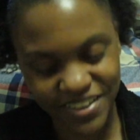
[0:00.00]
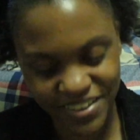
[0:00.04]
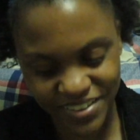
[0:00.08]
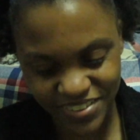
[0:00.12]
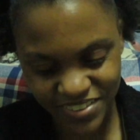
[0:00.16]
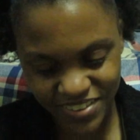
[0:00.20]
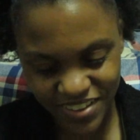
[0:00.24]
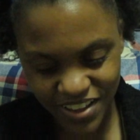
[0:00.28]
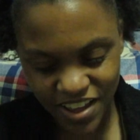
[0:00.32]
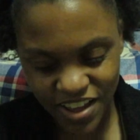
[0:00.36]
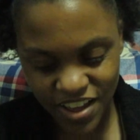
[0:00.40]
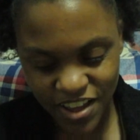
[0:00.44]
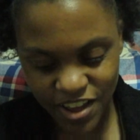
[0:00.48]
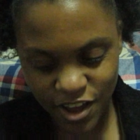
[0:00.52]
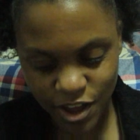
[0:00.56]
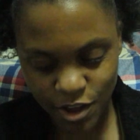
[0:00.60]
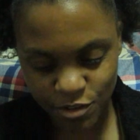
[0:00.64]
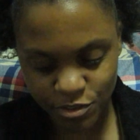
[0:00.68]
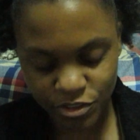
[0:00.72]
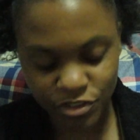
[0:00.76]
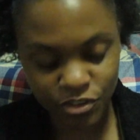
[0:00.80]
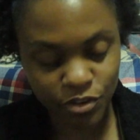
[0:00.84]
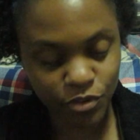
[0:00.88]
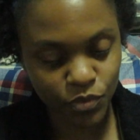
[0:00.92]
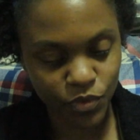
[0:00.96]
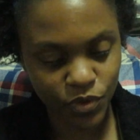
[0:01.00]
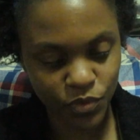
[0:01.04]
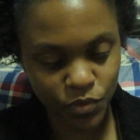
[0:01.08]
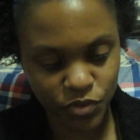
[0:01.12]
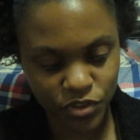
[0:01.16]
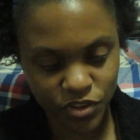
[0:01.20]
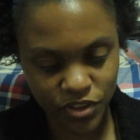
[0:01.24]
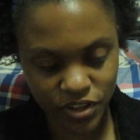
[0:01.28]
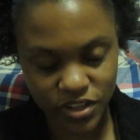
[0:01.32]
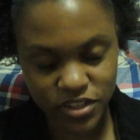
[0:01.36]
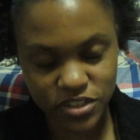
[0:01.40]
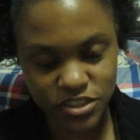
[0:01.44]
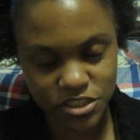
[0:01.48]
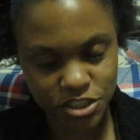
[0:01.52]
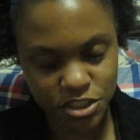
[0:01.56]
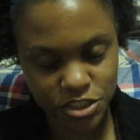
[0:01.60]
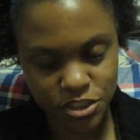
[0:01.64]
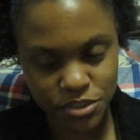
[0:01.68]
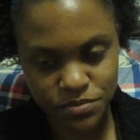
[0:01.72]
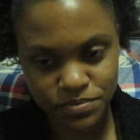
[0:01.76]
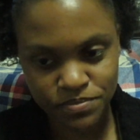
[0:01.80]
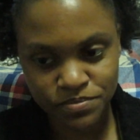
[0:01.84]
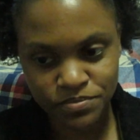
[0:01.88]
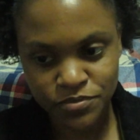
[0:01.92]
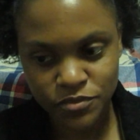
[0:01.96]
um, the third one, the
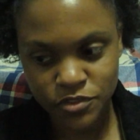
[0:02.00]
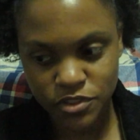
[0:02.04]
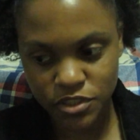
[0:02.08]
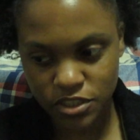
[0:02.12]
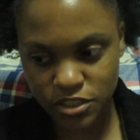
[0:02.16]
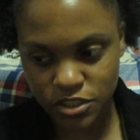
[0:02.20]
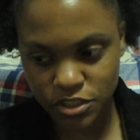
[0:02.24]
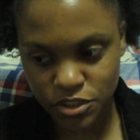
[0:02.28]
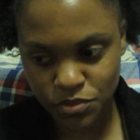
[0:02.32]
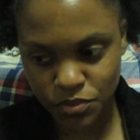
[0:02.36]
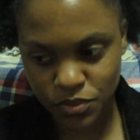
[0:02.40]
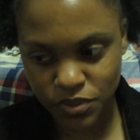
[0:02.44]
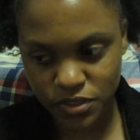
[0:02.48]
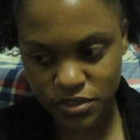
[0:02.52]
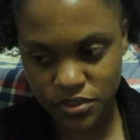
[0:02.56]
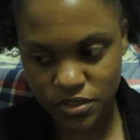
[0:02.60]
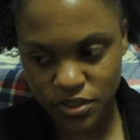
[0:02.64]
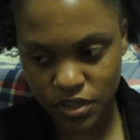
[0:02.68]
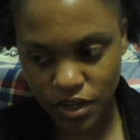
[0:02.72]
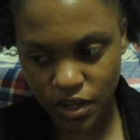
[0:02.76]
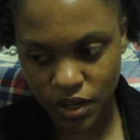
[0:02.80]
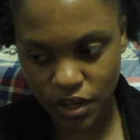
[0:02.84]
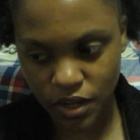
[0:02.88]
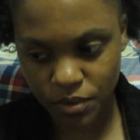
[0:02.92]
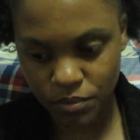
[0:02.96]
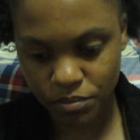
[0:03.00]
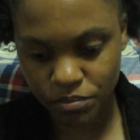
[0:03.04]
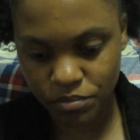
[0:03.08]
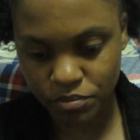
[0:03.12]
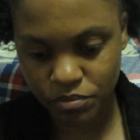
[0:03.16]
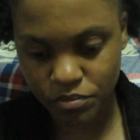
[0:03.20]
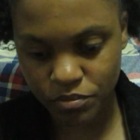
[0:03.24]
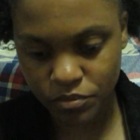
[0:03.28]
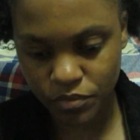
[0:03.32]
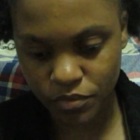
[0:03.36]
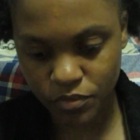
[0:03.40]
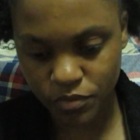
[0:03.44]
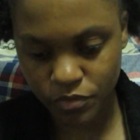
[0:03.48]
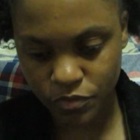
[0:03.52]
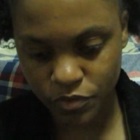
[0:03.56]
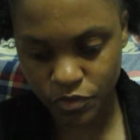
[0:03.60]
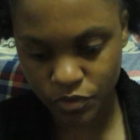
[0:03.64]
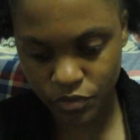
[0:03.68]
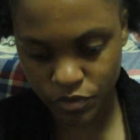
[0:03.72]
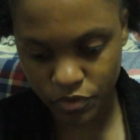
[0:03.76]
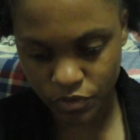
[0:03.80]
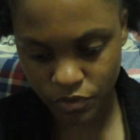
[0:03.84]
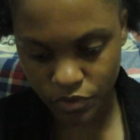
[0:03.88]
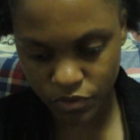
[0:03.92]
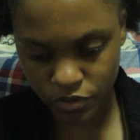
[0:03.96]
English, English one. Um,
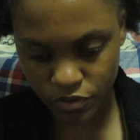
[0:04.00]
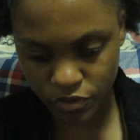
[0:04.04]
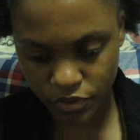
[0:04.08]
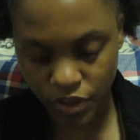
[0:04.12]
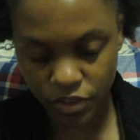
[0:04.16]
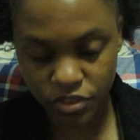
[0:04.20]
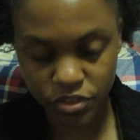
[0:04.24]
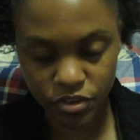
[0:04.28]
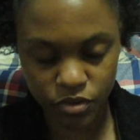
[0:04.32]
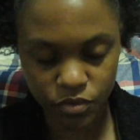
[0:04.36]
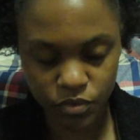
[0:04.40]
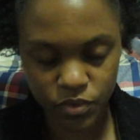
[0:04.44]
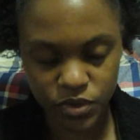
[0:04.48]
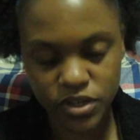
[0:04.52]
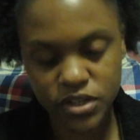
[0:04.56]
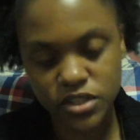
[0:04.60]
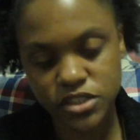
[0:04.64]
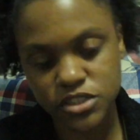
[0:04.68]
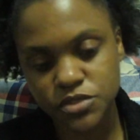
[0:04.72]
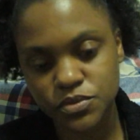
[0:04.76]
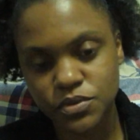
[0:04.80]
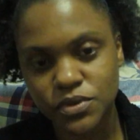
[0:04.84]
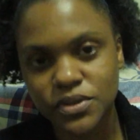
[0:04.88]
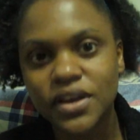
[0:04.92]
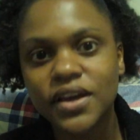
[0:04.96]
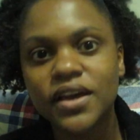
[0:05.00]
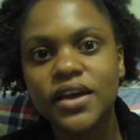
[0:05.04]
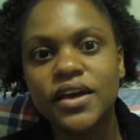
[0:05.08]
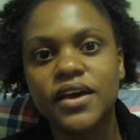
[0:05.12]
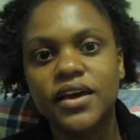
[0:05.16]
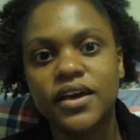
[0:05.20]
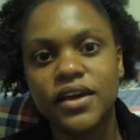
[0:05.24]
yeah, third one, English one.